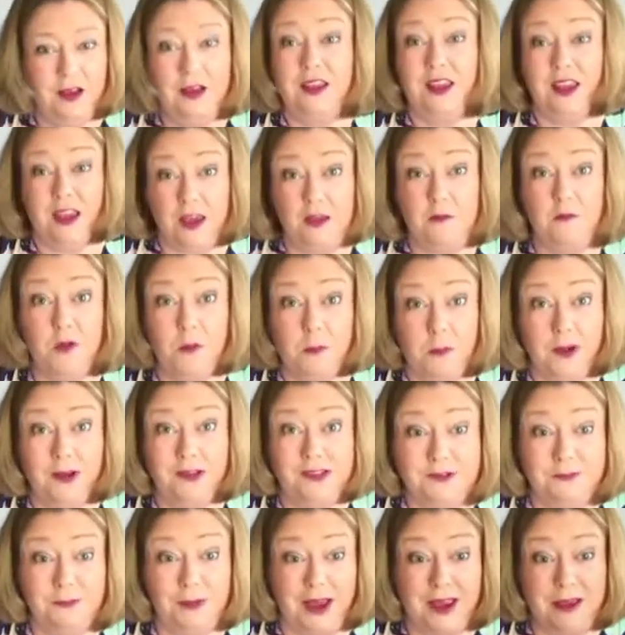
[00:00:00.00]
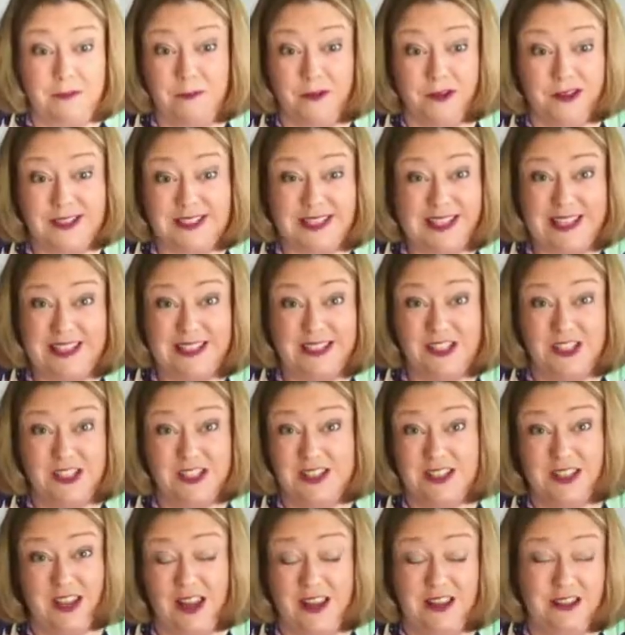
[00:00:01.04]
Keep your butter papers.
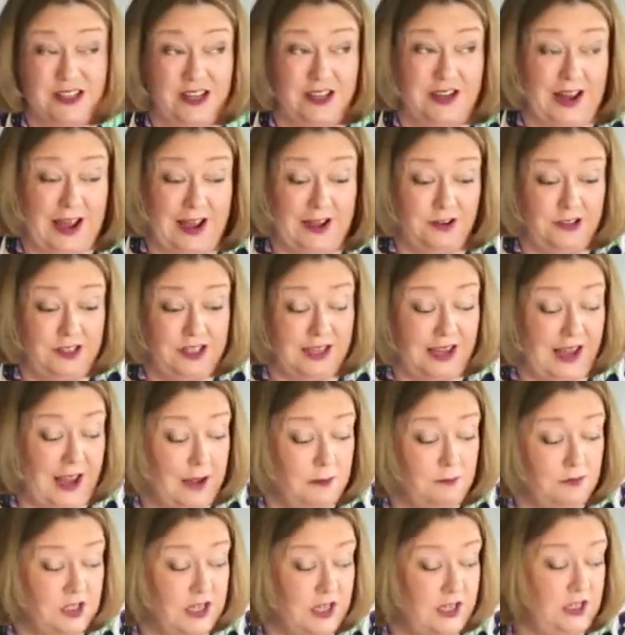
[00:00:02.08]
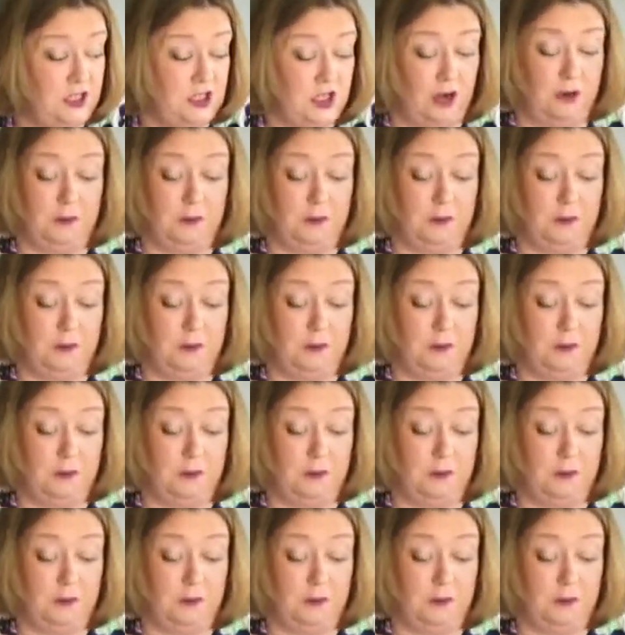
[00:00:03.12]
It's an utter game changer.